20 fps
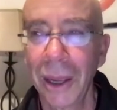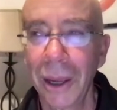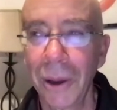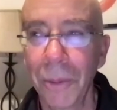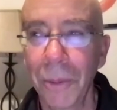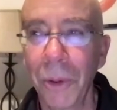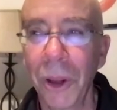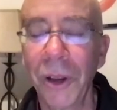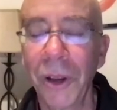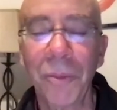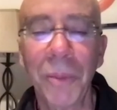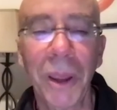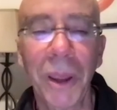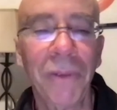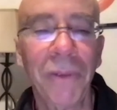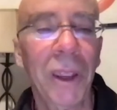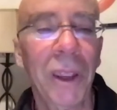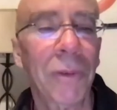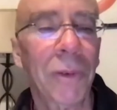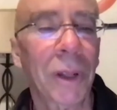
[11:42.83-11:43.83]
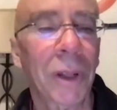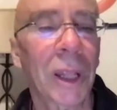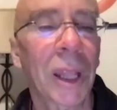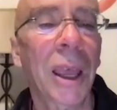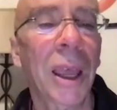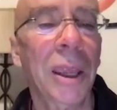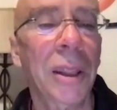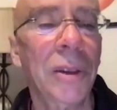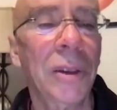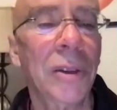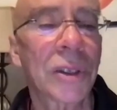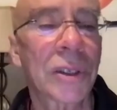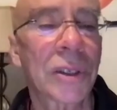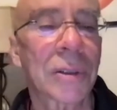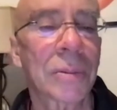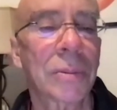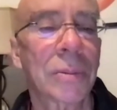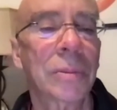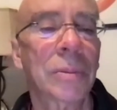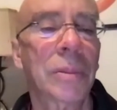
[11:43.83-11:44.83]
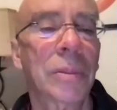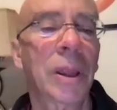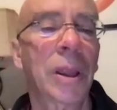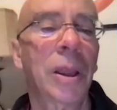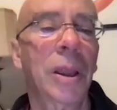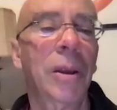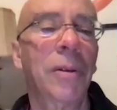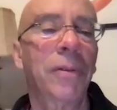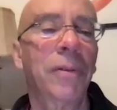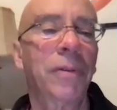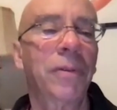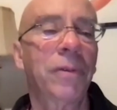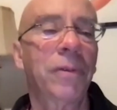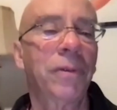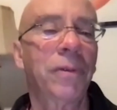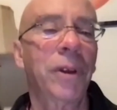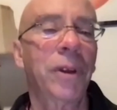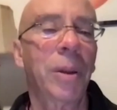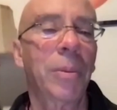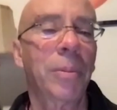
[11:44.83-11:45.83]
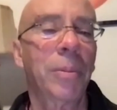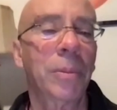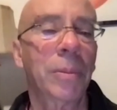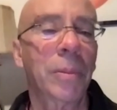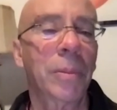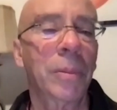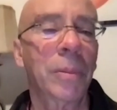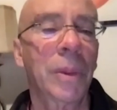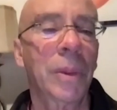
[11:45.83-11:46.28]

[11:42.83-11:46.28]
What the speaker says: one of my favorite lines from